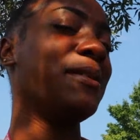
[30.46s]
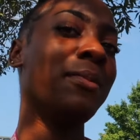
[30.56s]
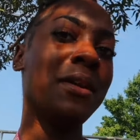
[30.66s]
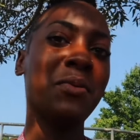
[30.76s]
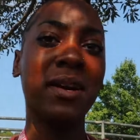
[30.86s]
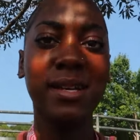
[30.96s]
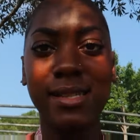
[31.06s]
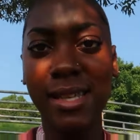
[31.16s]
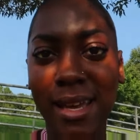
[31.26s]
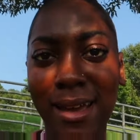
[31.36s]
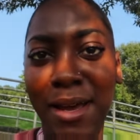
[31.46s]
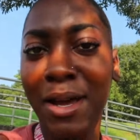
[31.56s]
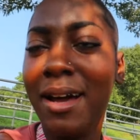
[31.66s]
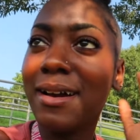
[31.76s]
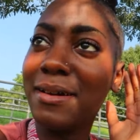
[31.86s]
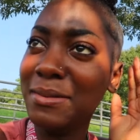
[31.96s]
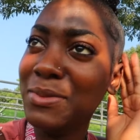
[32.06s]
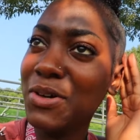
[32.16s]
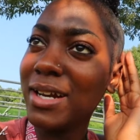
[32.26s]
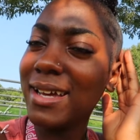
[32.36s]
But anyways, good
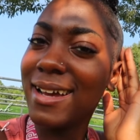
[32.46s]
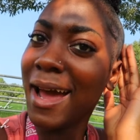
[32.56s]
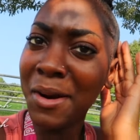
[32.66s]
morning.